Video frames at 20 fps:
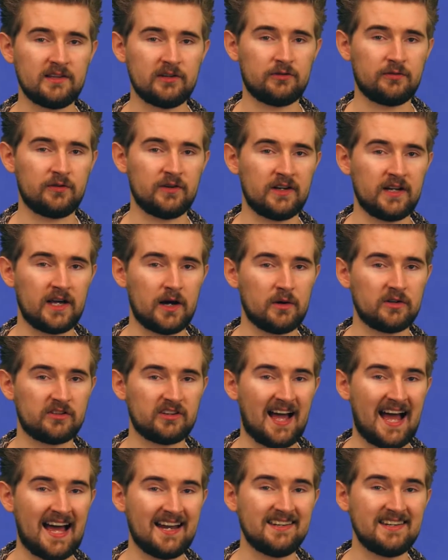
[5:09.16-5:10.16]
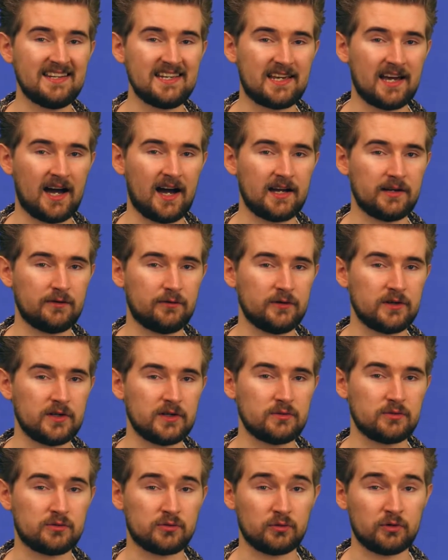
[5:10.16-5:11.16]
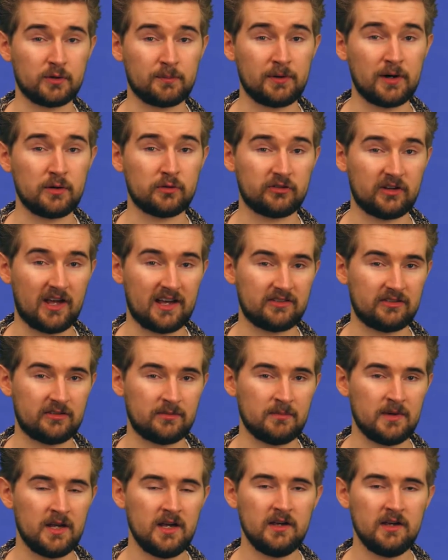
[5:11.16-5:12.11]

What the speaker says: this video as a handy guide for you through the process.